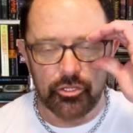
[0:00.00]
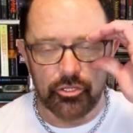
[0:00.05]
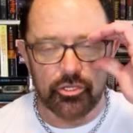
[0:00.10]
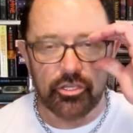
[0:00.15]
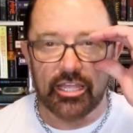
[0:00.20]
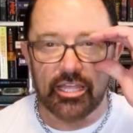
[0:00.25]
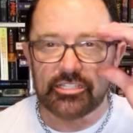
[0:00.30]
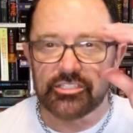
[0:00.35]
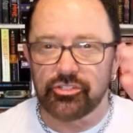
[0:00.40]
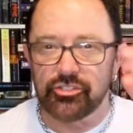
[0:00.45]
you
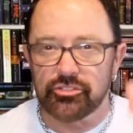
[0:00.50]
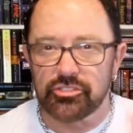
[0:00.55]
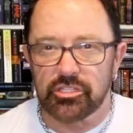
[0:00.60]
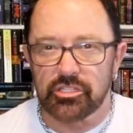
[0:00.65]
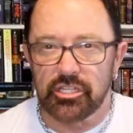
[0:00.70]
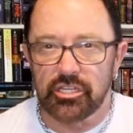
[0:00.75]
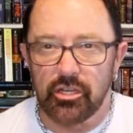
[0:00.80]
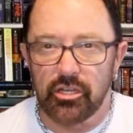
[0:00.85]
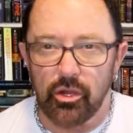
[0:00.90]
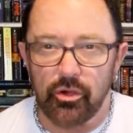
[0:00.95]
guys
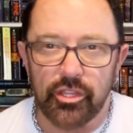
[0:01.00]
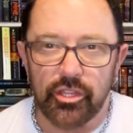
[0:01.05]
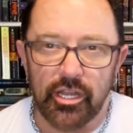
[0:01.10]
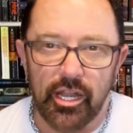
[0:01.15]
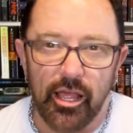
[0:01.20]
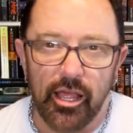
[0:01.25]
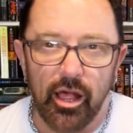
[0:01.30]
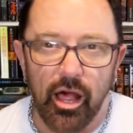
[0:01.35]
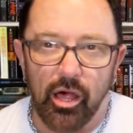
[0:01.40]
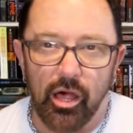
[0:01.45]
usually know
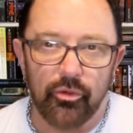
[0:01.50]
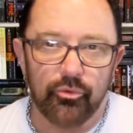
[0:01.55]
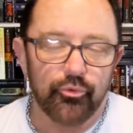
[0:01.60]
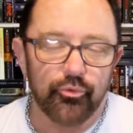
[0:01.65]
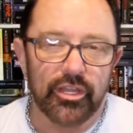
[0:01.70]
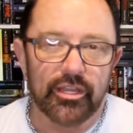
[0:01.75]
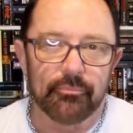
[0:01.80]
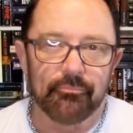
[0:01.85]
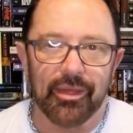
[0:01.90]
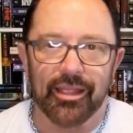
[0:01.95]
that I'll
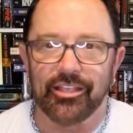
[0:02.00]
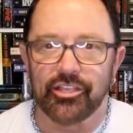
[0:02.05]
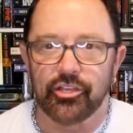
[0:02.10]
read my